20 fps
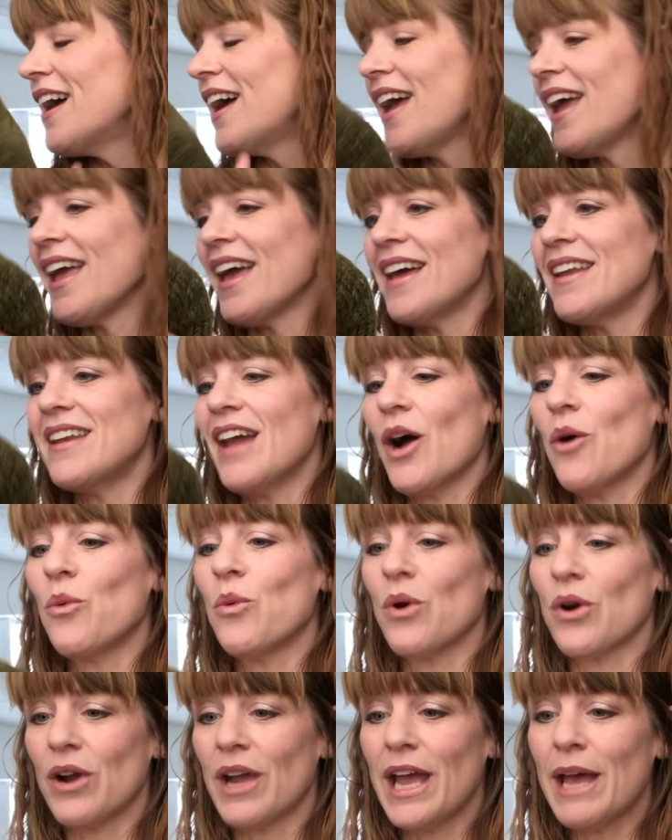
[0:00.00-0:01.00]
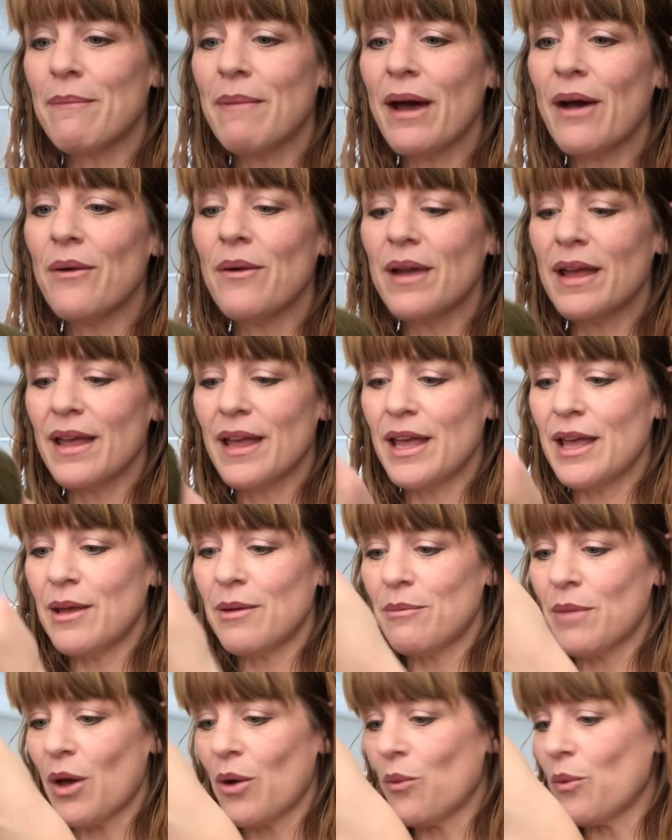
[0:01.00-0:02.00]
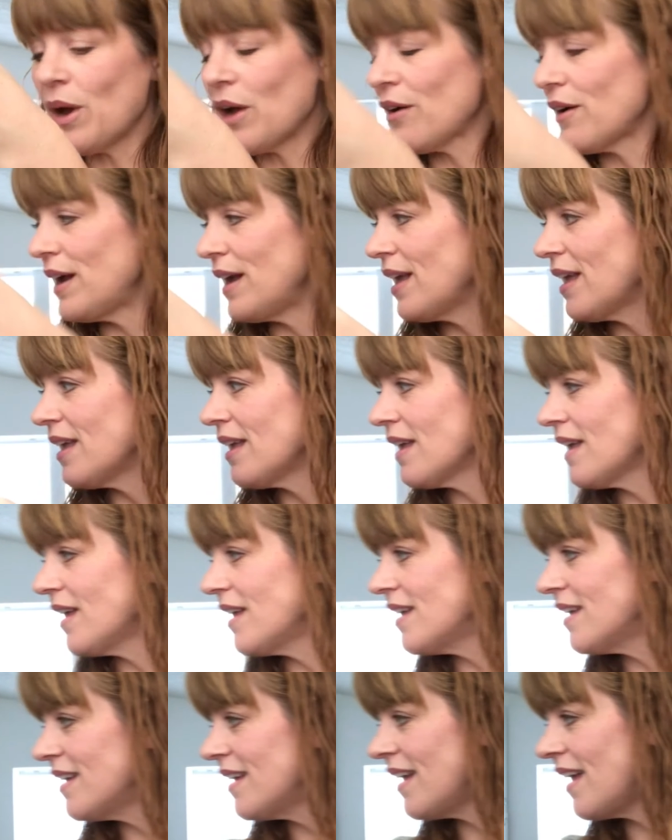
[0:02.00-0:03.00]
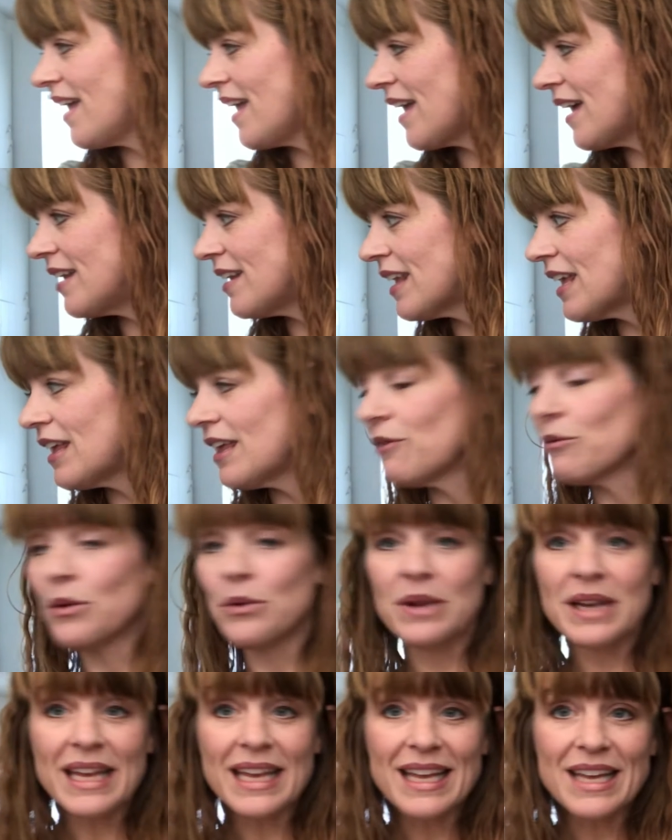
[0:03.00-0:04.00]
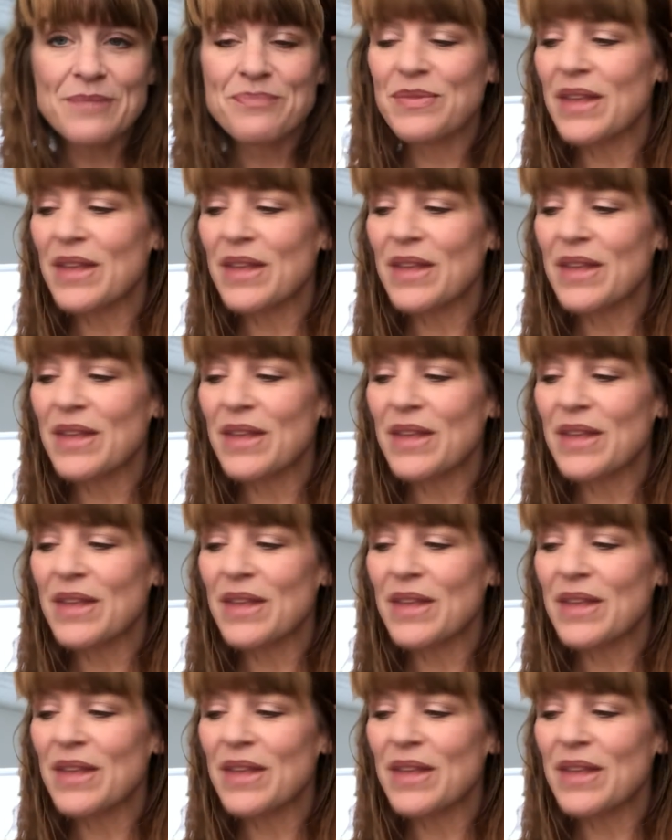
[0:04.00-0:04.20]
and not worry about him wearing and ruining.